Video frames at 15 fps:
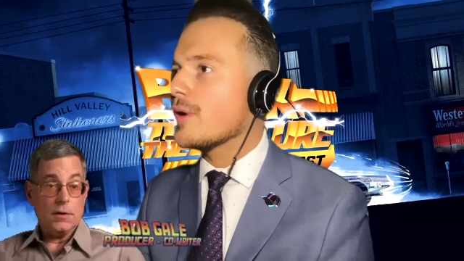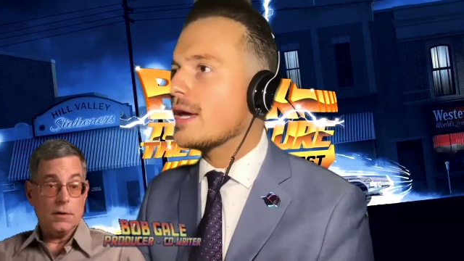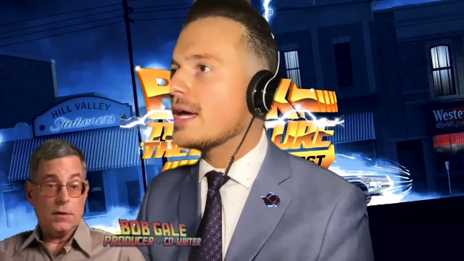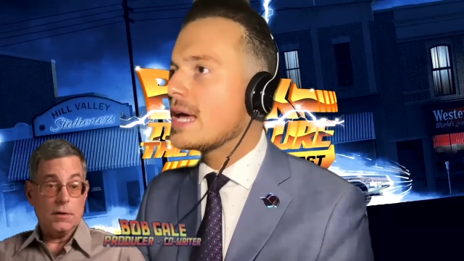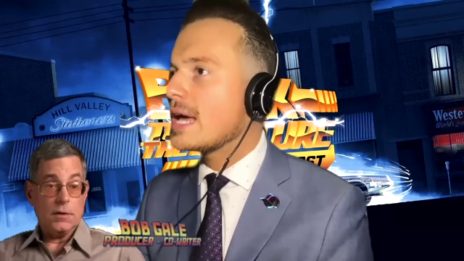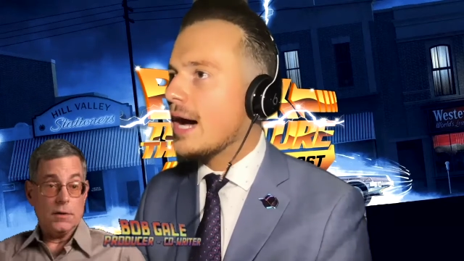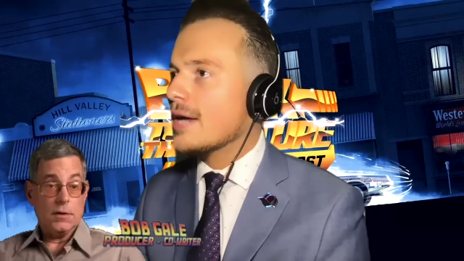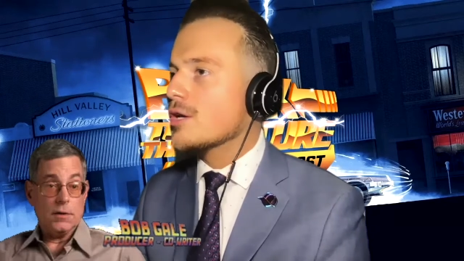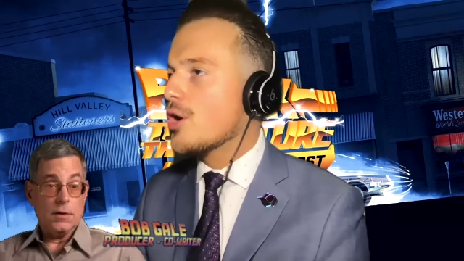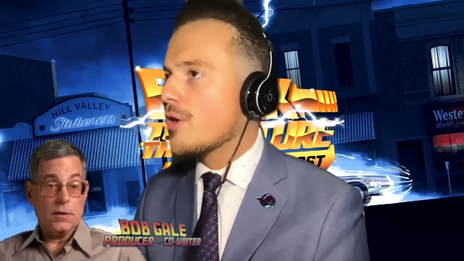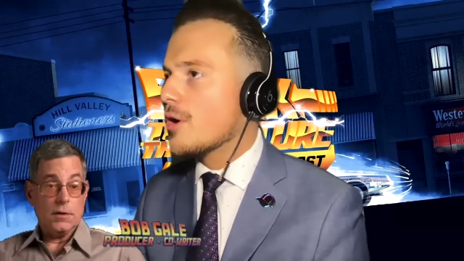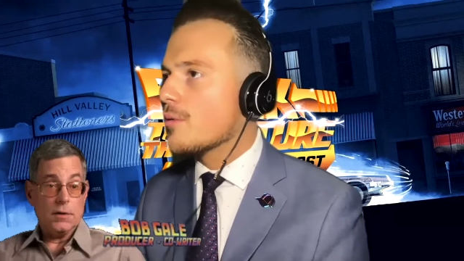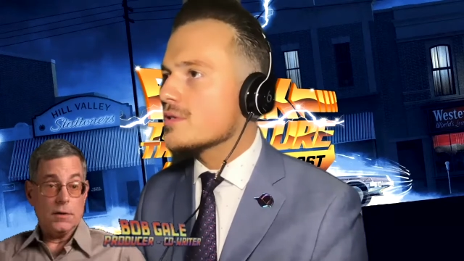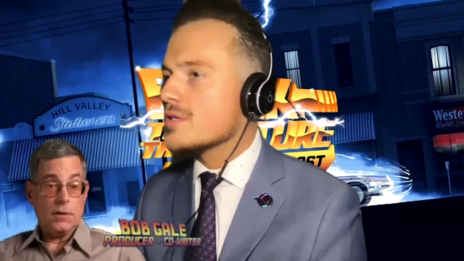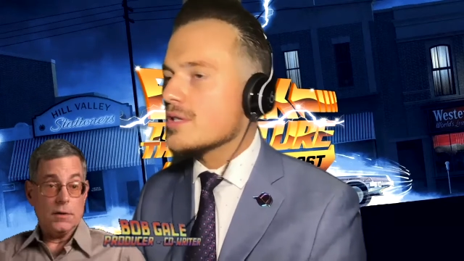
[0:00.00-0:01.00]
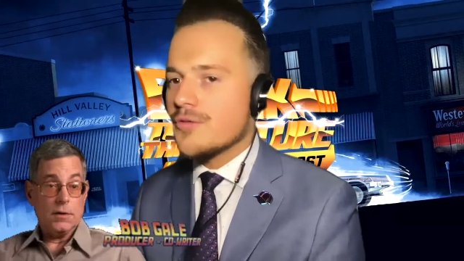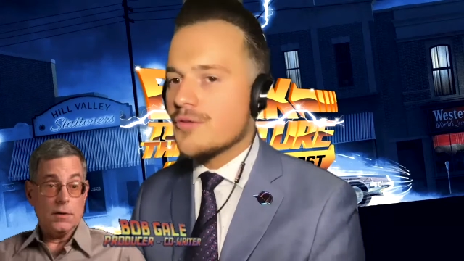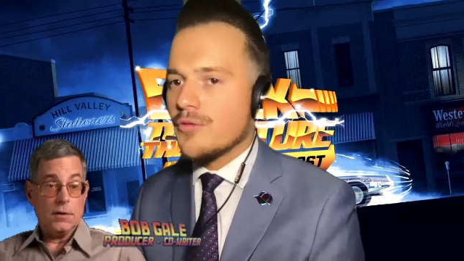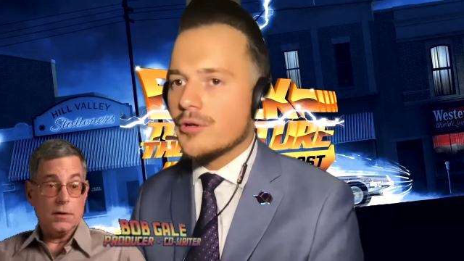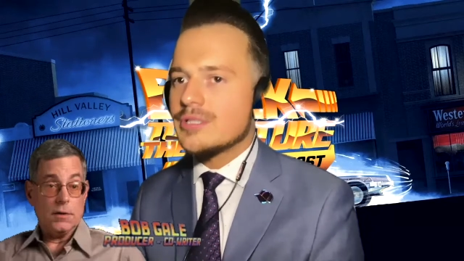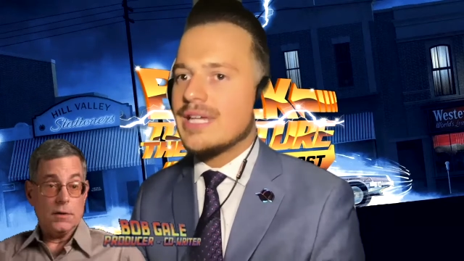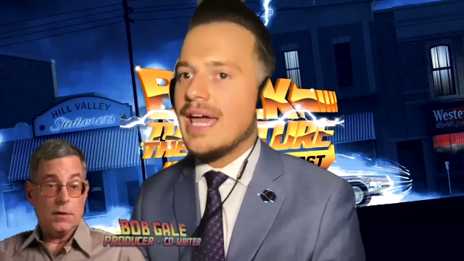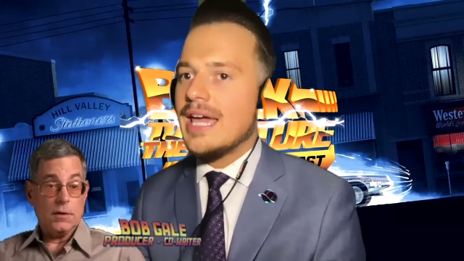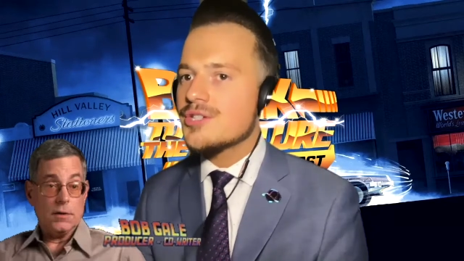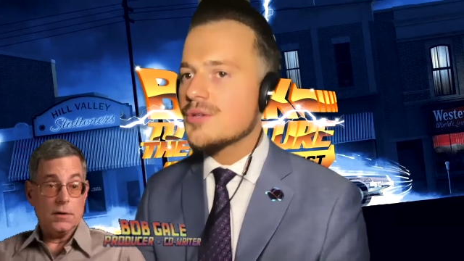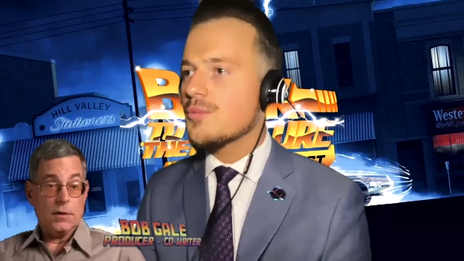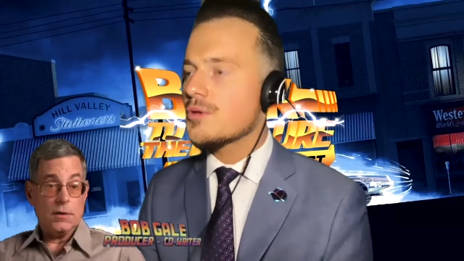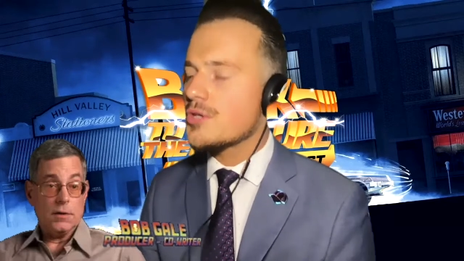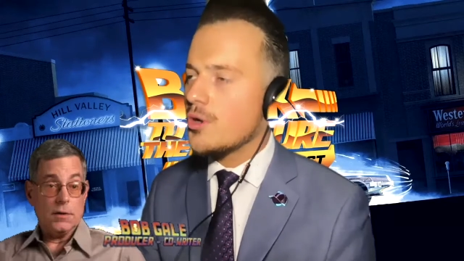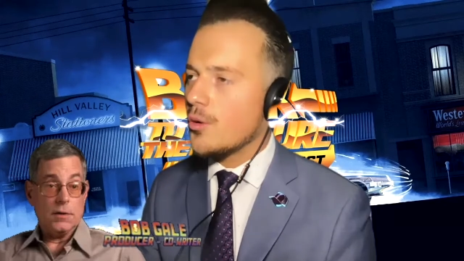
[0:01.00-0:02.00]
Speaker 1: I know there was this flirtation with
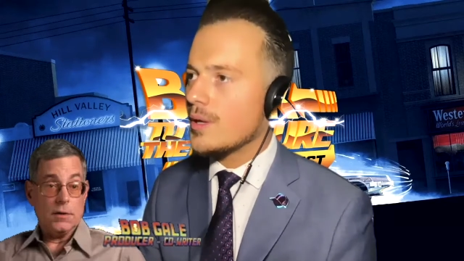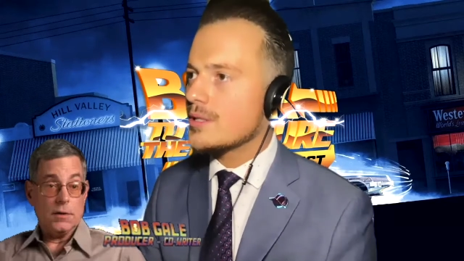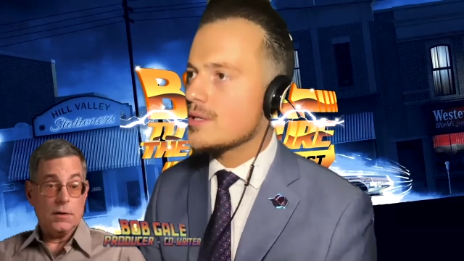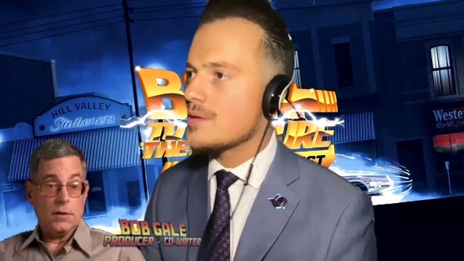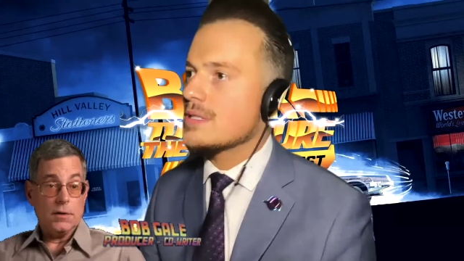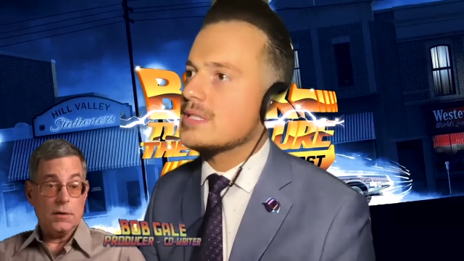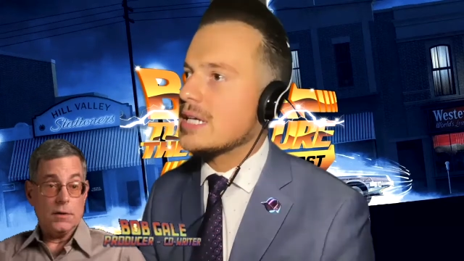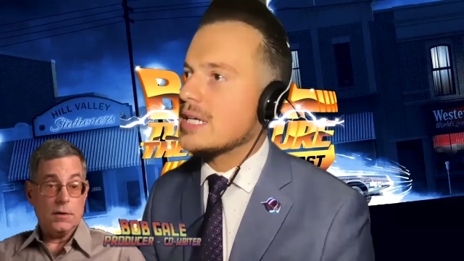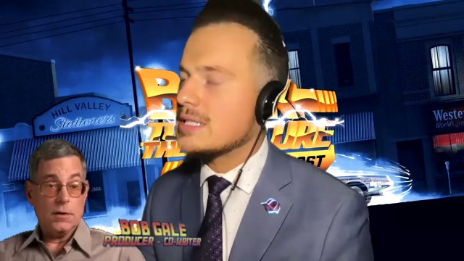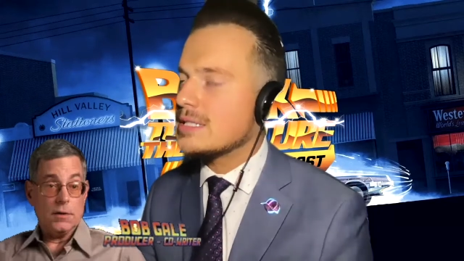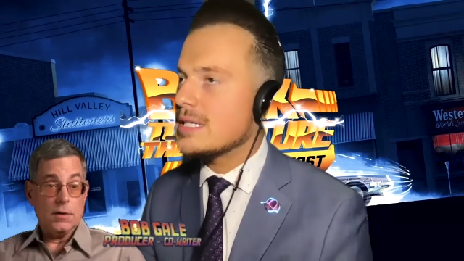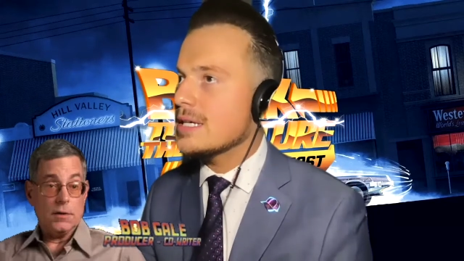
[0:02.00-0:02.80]
going to the 60s,